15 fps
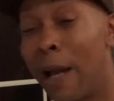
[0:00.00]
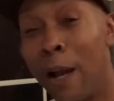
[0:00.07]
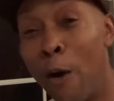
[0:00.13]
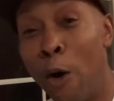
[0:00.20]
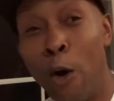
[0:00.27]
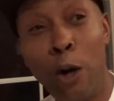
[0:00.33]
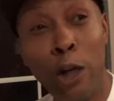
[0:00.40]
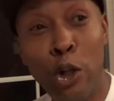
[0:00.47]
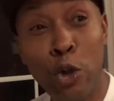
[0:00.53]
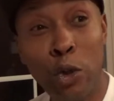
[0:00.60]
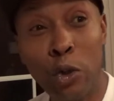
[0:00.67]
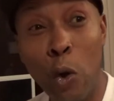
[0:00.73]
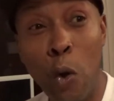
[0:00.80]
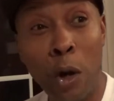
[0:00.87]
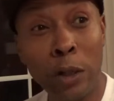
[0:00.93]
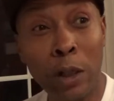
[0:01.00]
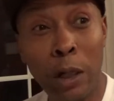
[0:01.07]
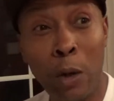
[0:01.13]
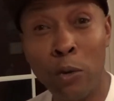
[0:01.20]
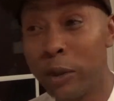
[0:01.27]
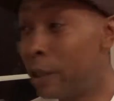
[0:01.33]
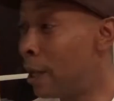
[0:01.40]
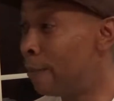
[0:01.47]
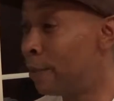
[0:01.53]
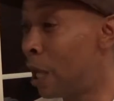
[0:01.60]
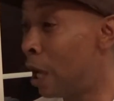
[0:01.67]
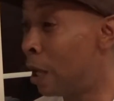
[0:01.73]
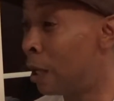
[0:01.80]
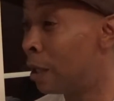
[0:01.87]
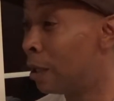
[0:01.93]
all of the stores closing up,
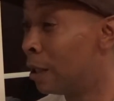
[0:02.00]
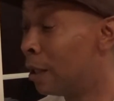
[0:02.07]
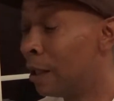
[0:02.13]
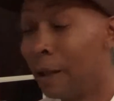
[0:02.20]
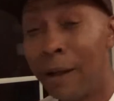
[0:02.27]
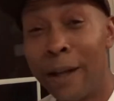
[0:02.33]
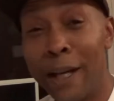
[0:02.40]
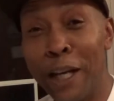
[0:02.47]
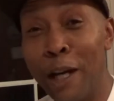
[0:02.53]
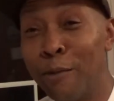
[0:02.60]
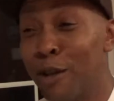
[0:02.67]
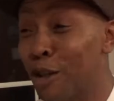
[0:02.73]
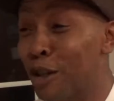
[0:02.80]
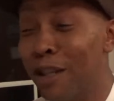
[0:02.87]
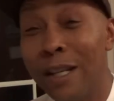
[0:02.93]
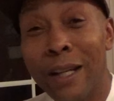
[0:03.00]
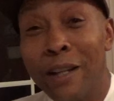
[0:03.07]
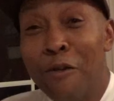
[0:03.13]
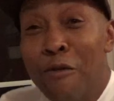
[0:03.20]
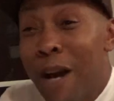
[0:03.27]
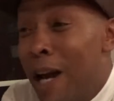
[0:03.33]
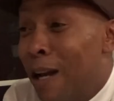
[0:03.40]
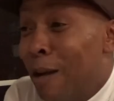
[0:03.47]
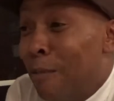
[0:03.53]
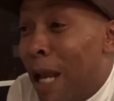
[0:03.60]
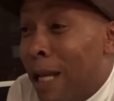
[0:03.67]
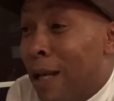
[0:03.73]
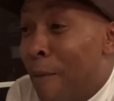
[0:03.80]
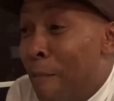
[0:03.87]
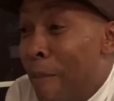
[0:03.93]
y'all. And I'm just looking around
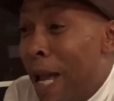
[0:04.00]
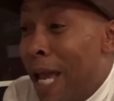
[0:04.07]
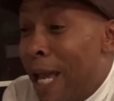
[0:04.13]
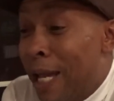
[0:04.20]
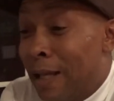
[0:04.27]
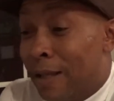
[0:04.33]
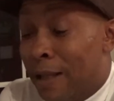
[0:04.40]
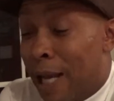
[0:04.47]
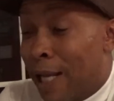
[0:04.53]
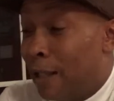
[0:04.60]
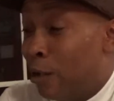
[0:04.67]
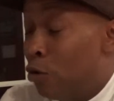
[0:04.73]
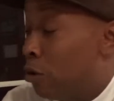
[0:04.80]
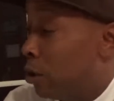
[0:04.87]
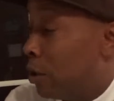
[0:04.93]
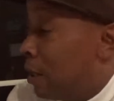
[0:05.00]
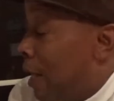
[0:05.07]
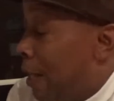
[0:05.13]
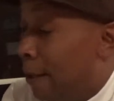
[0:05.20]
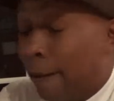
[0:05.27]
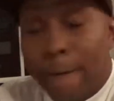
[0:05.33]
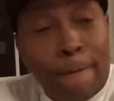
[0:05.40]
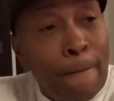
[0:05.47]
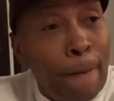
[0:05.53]
like amazed, like you just like,